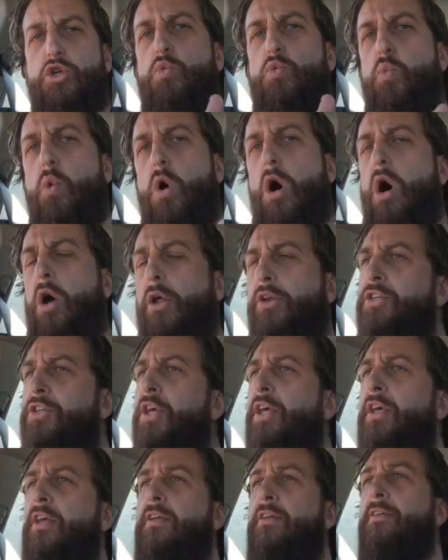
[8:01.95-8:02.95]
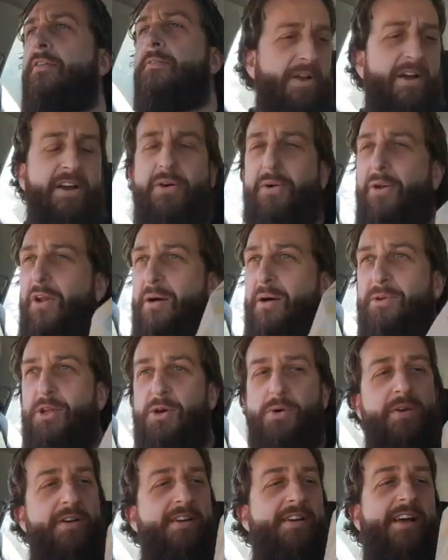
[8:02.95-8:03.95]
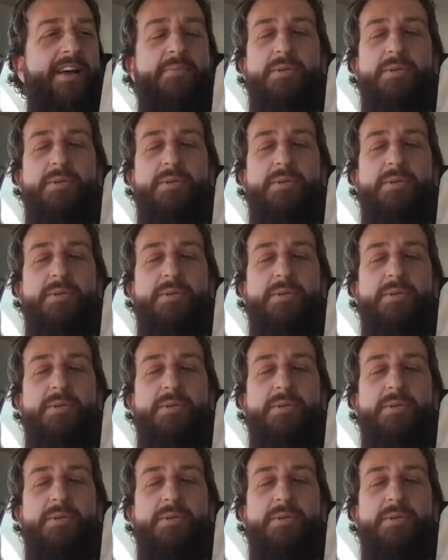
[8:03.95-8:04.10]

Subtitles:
you want. I know what I'm doing.